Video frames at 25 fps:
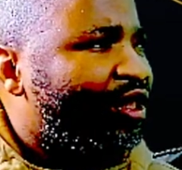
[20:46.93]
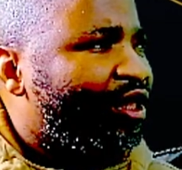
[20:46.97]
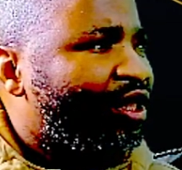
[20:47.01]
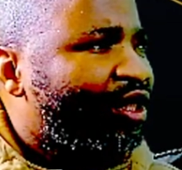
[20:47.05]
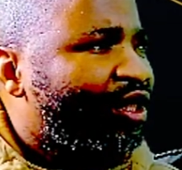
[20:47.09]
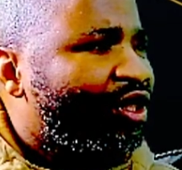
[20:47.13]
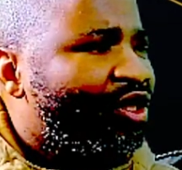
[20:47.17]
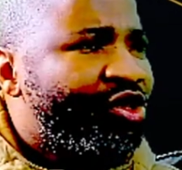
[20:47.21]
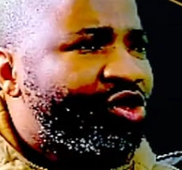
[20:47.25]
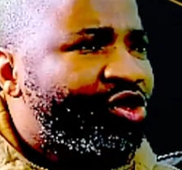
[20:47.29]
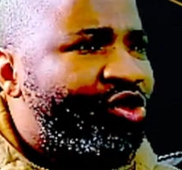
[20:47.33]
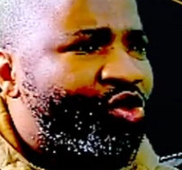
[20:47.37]

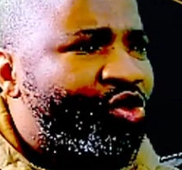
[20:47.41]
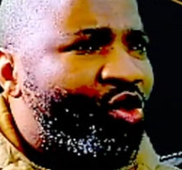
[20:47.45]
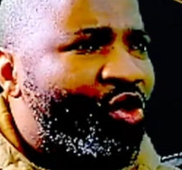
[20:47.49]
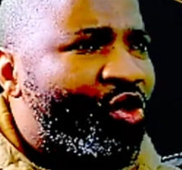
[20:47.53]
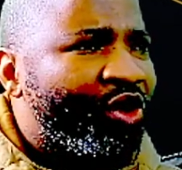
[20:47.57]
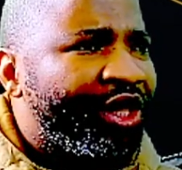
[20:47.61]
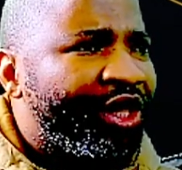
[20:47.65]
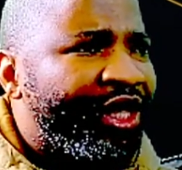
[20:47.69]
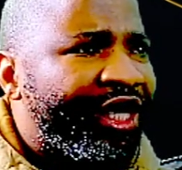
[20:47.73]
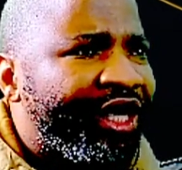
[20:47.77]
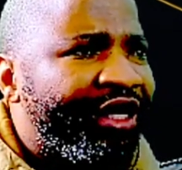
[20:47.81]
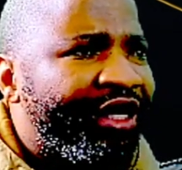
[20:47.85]
So the
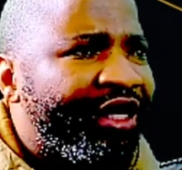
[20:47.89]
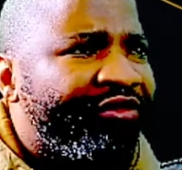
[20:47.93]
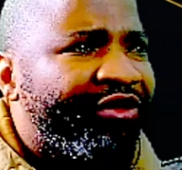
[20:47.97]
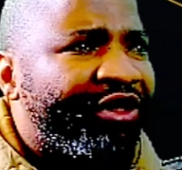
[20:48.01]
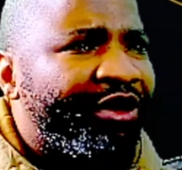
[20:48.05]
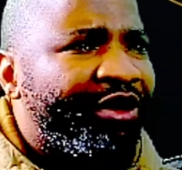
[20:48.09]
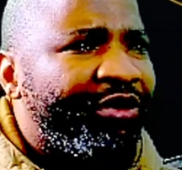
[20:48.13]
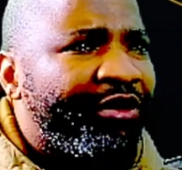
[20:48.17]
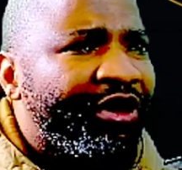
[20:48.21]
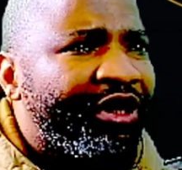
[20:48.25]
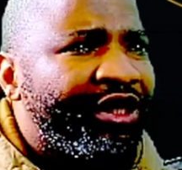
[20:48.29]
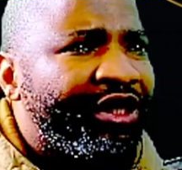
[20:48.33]
level
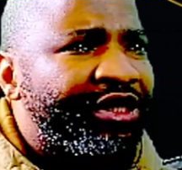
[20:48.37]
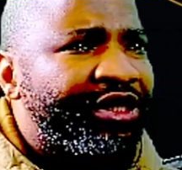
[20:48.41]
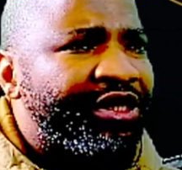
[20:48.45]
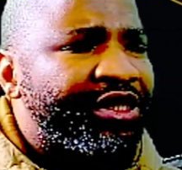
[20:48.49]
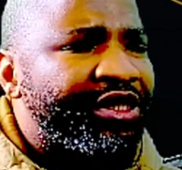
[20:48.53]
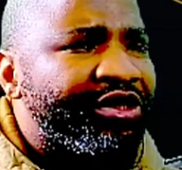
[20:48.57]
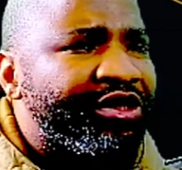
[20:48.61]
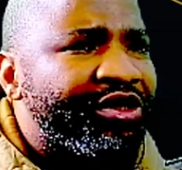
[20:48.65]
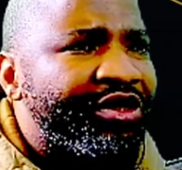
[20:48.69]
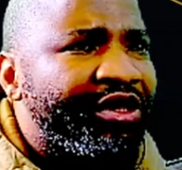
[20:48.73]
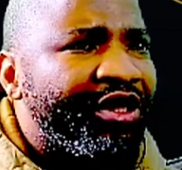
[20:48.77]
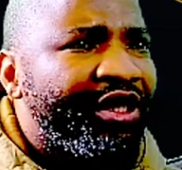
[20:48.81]

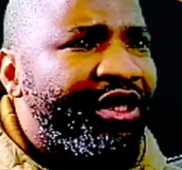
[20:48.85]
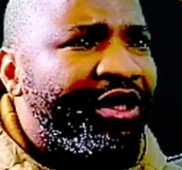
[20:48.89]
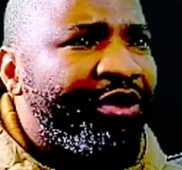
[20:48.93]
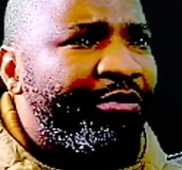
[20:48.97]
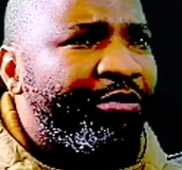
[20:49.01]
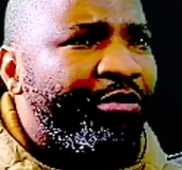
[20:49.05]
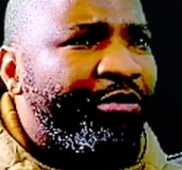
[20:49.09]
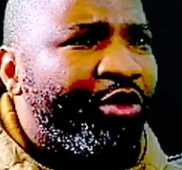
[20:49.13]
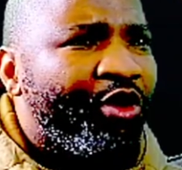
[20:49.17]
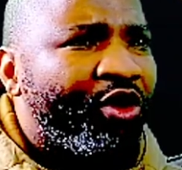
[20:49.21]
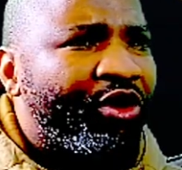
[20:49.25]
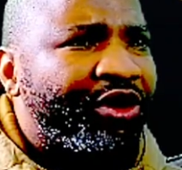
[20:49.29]
is
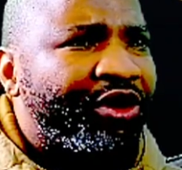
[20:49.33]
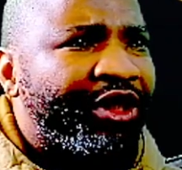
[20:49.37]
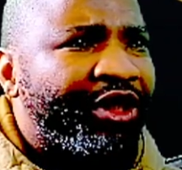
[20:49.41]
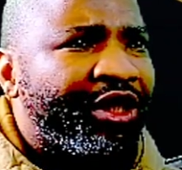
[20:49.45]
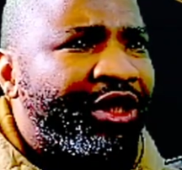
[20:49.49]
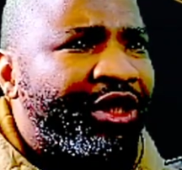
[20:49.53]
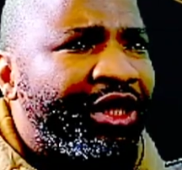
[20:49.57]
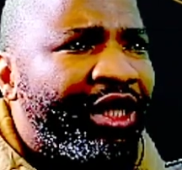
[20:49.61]
important.